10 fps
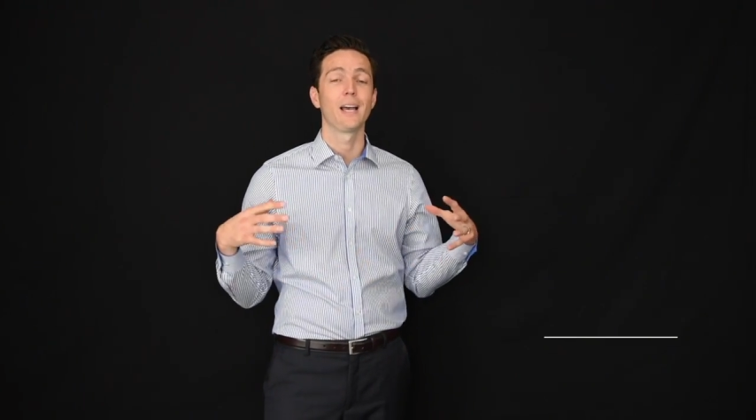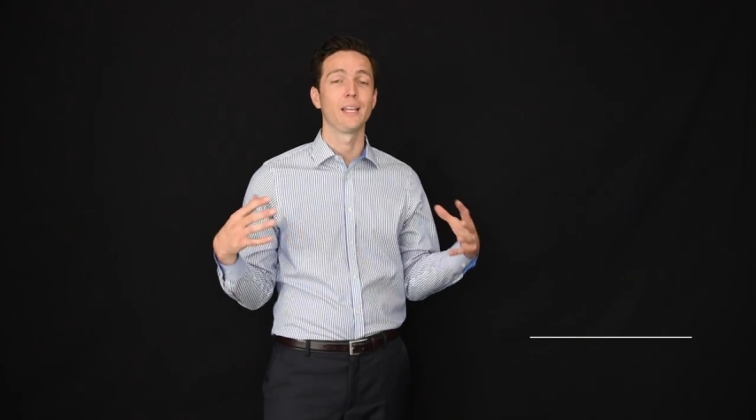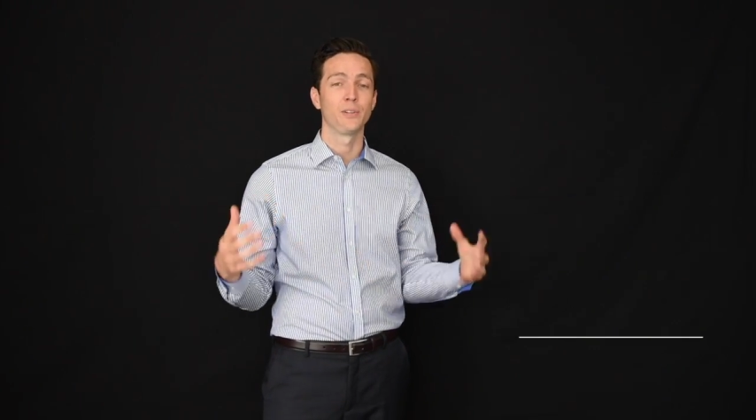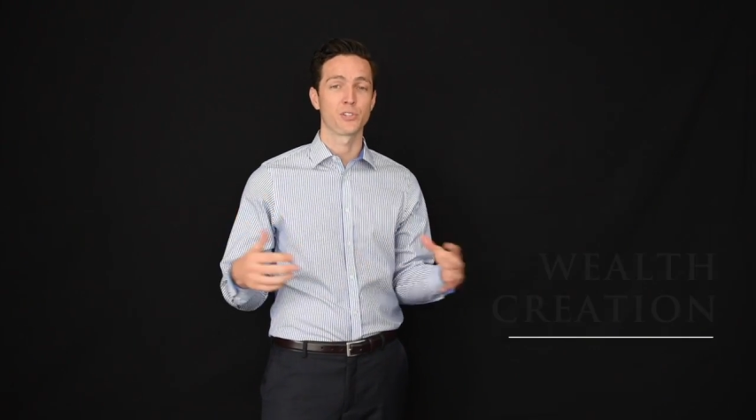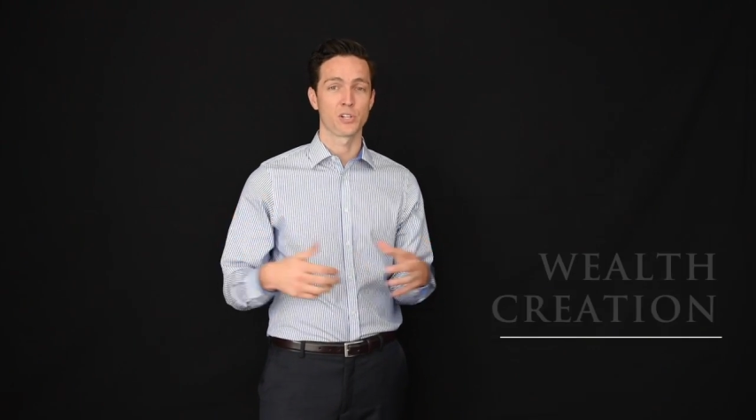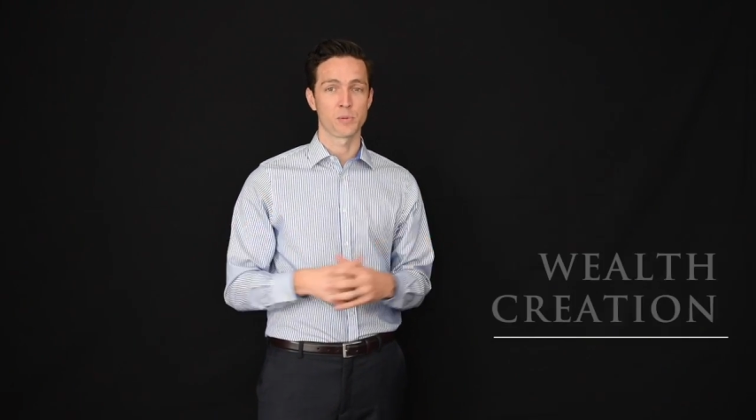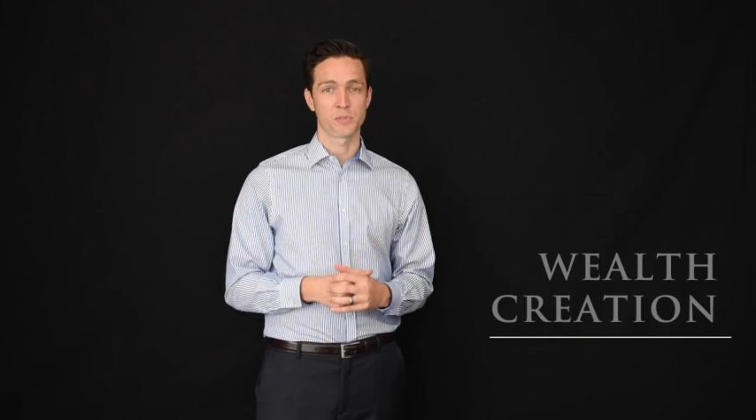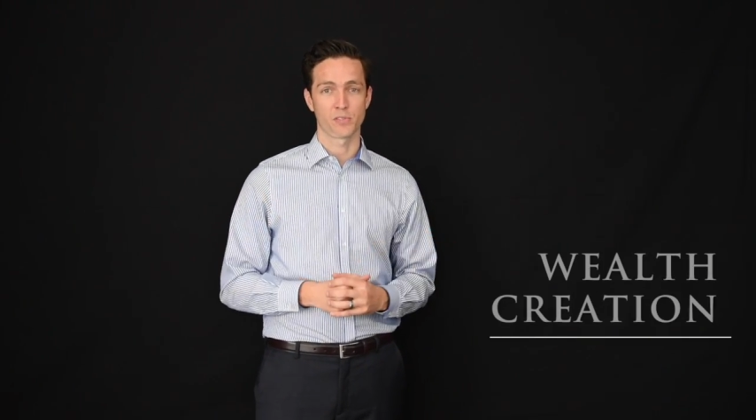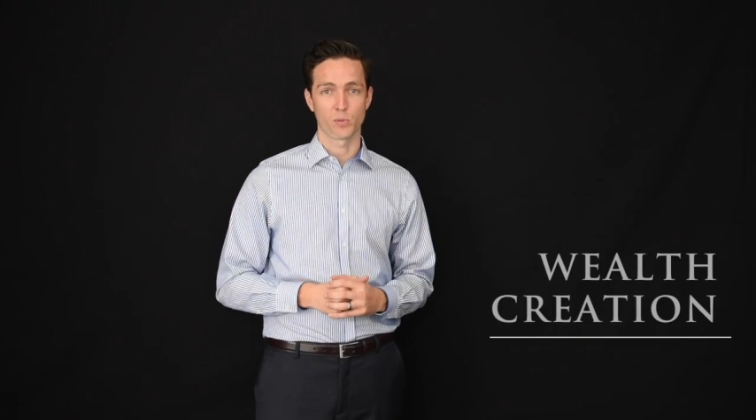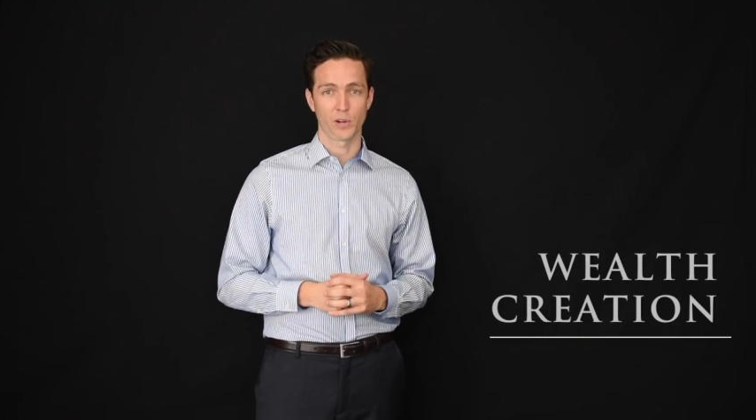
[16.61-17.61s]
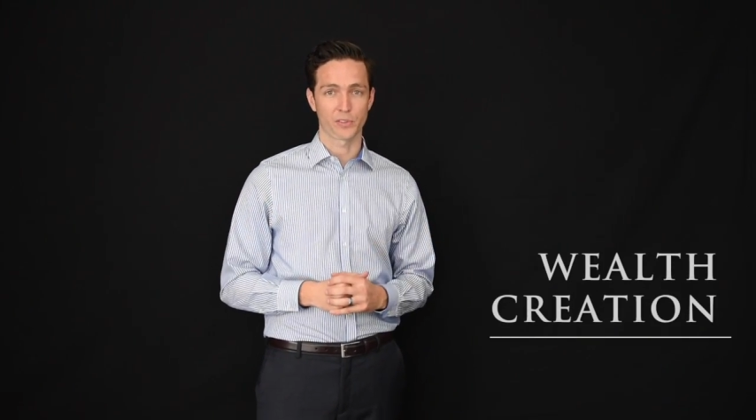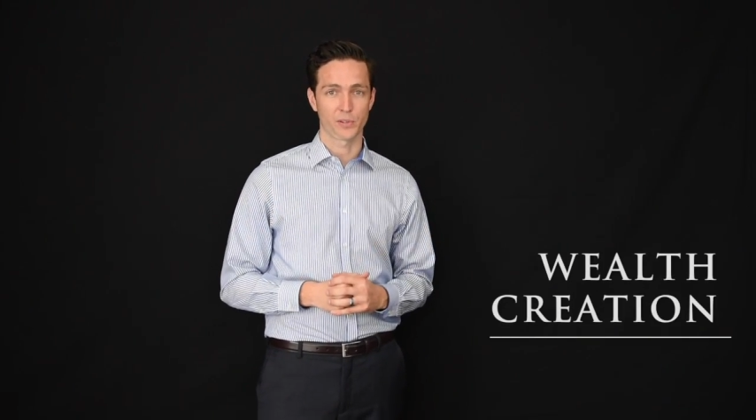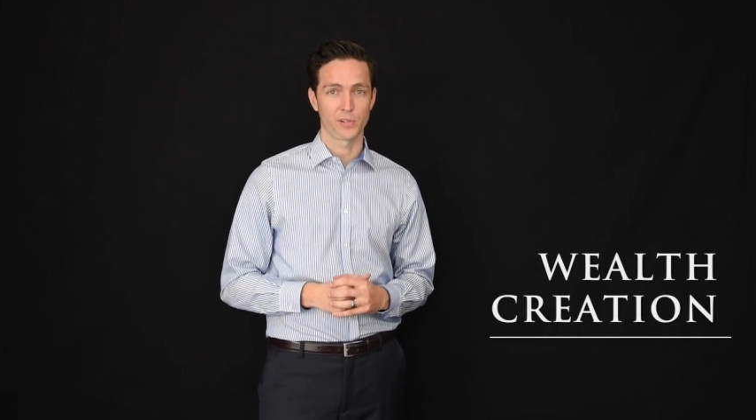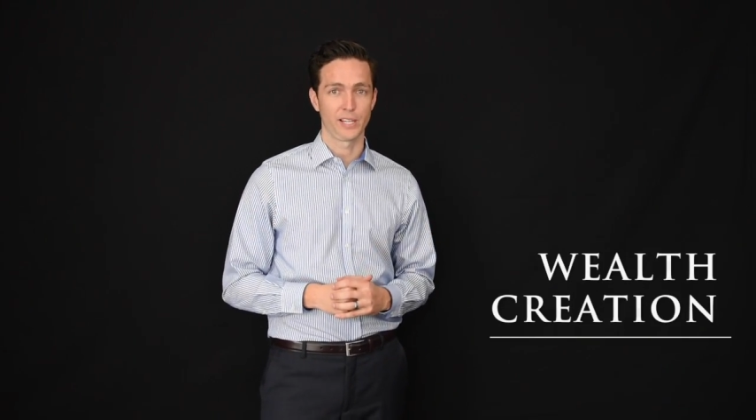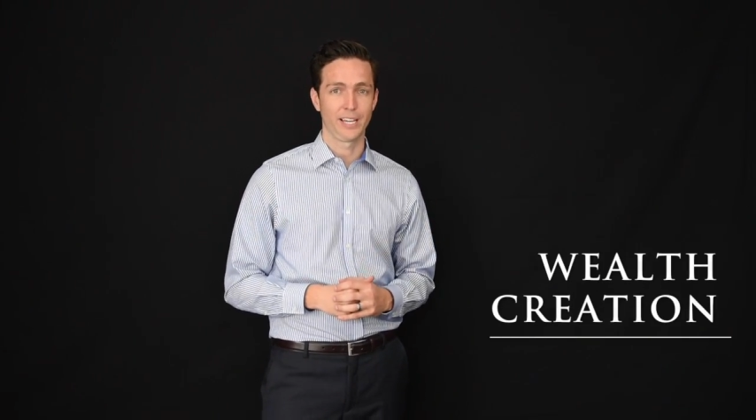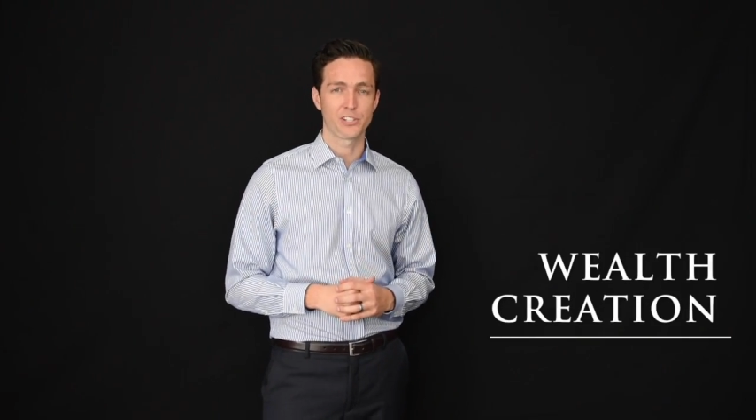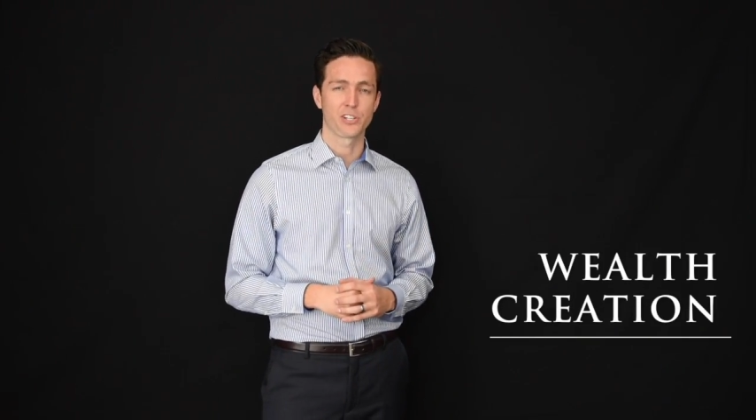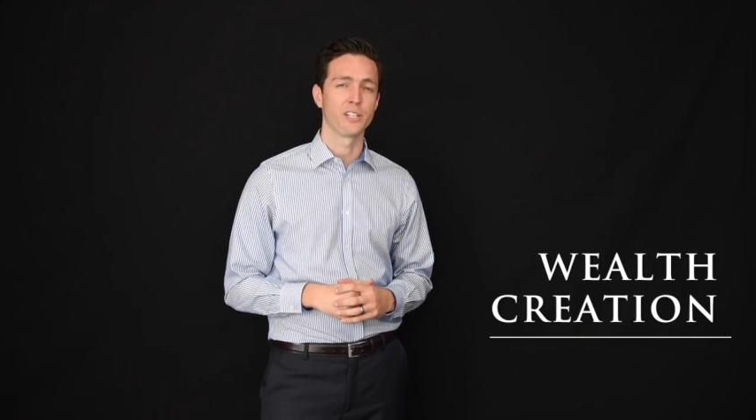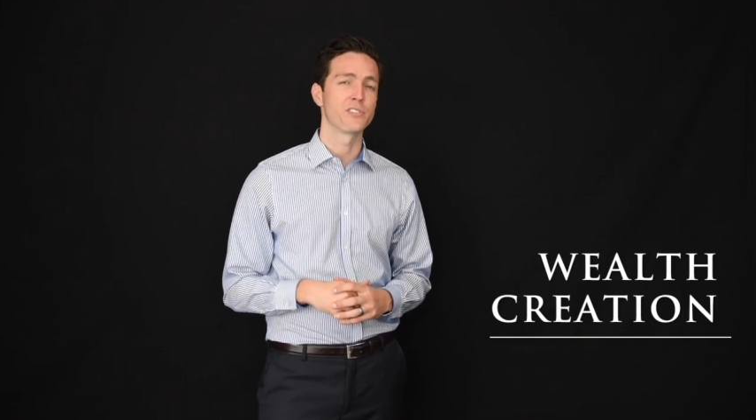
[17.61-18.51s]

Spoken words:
in terms of wealth creation,